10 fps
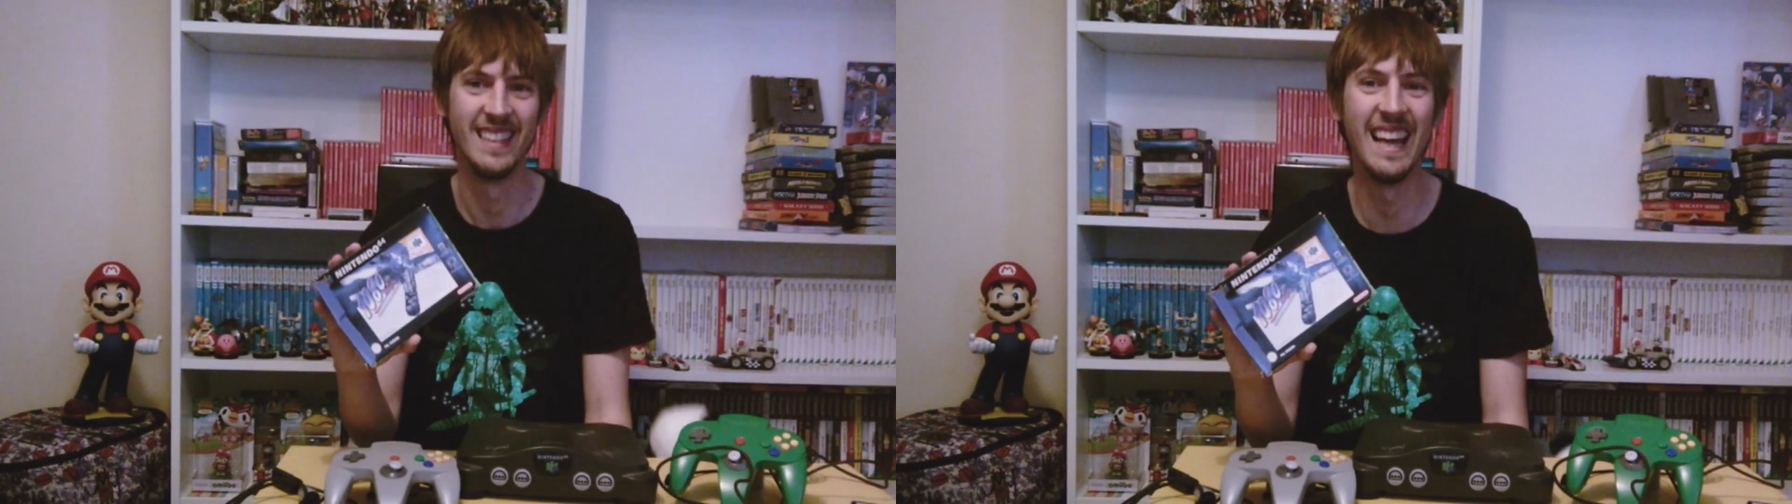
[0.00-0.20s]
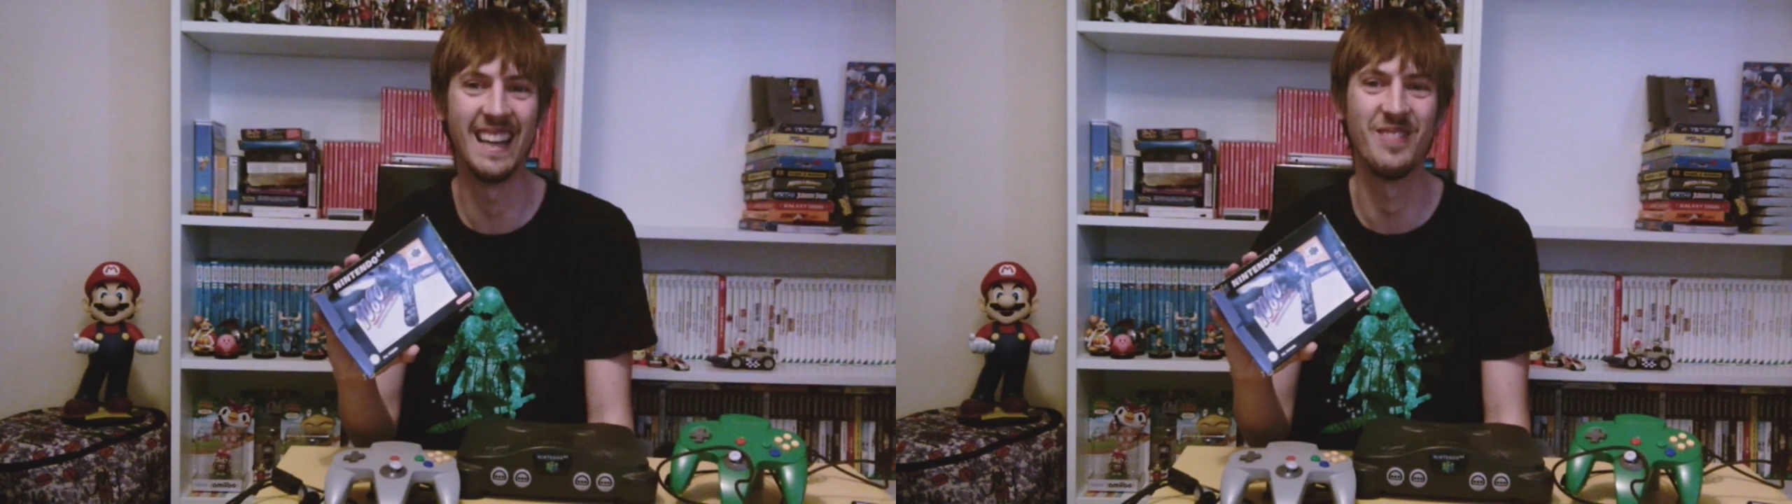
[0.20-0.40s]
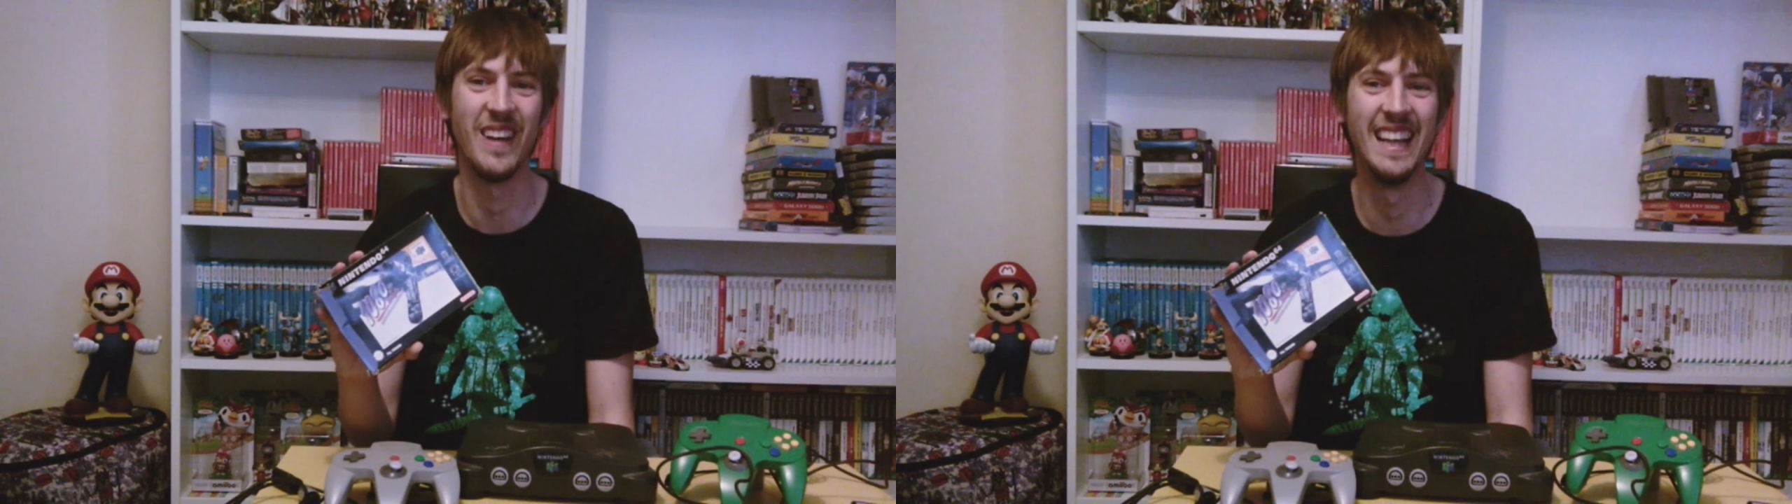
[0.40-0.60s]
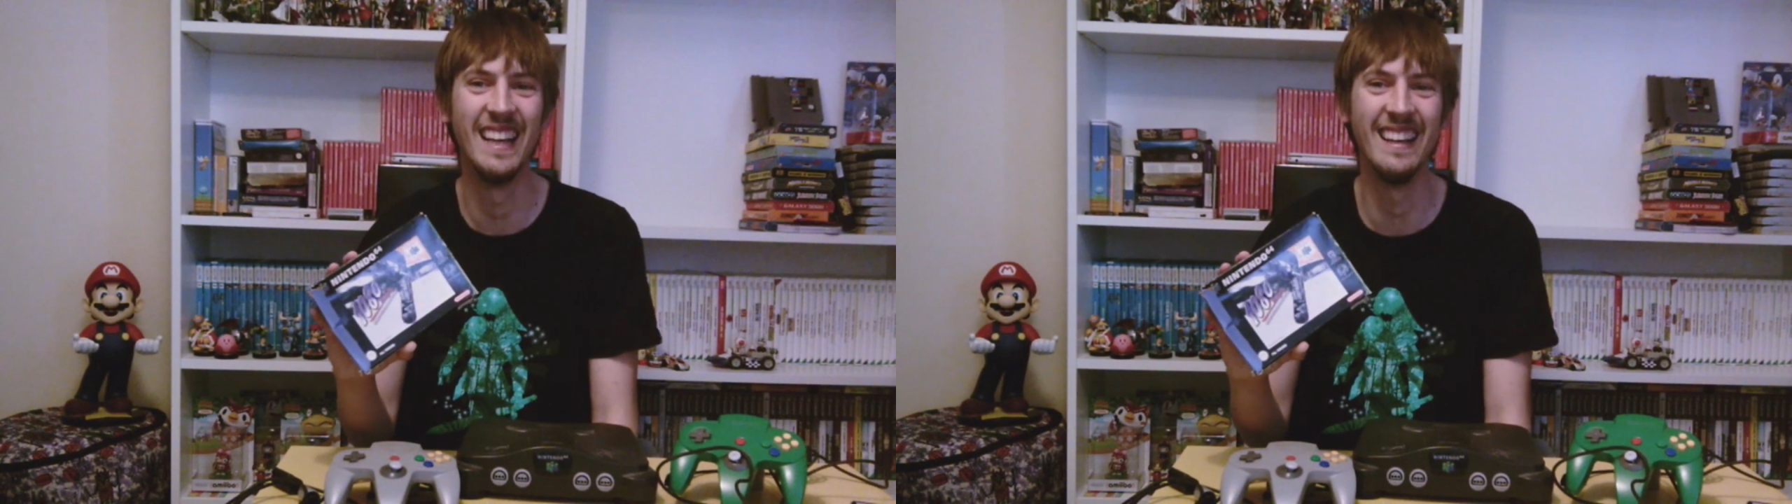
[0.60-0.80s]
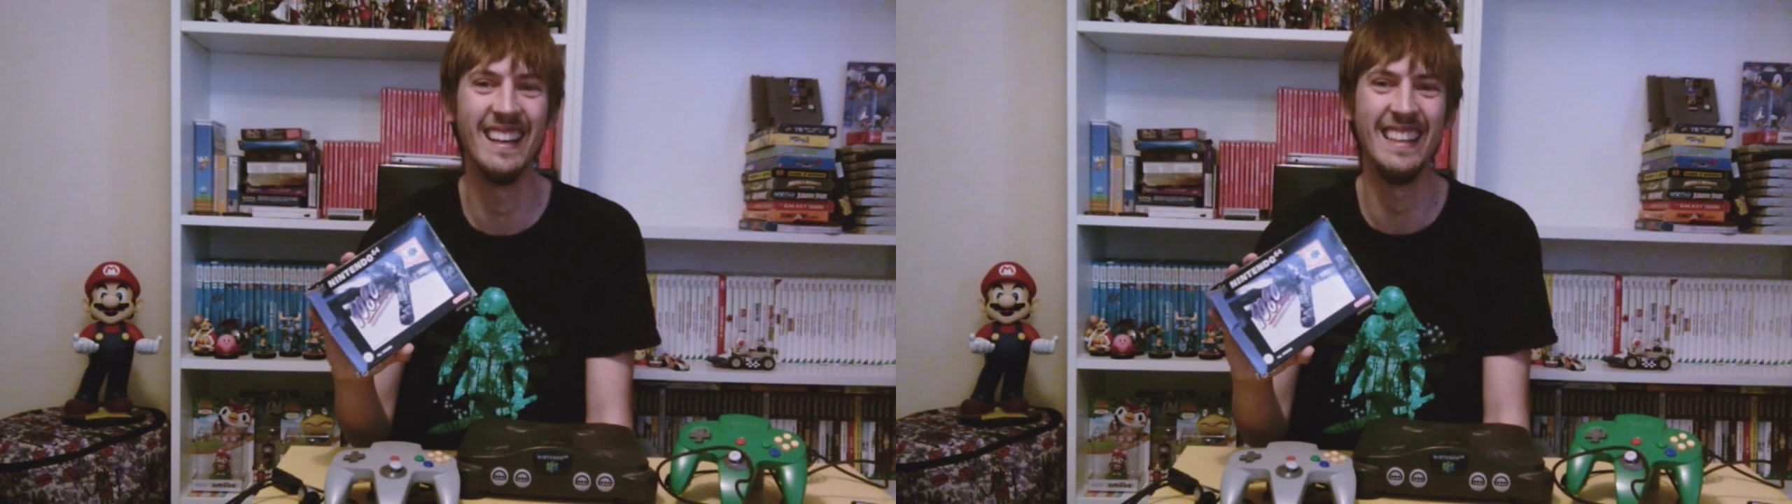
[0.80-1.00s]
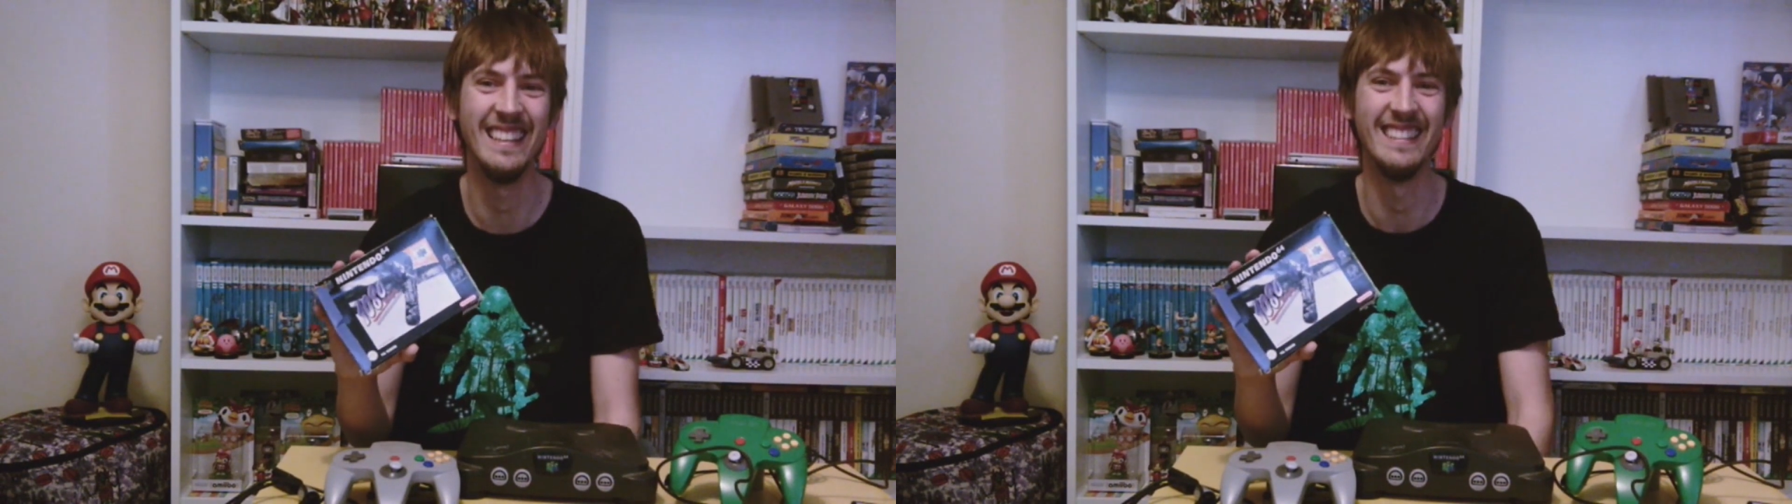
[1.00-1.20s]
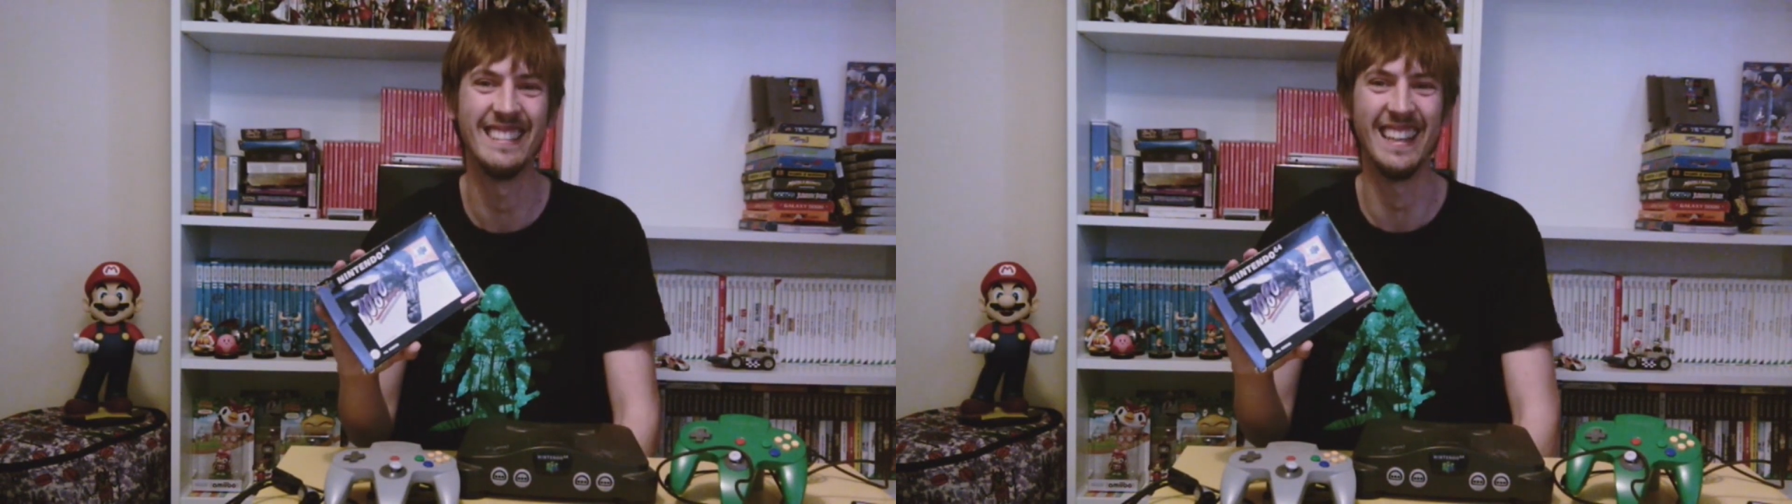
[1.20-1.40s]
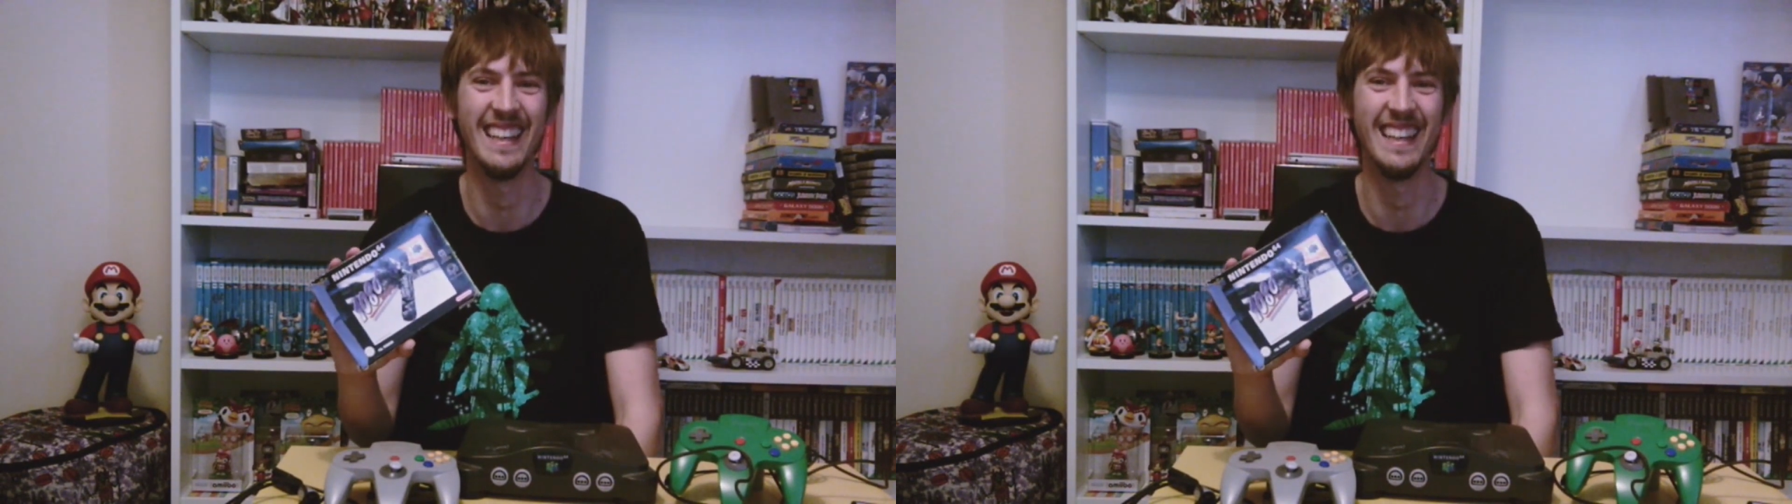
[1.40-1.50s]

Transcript: That's better. He's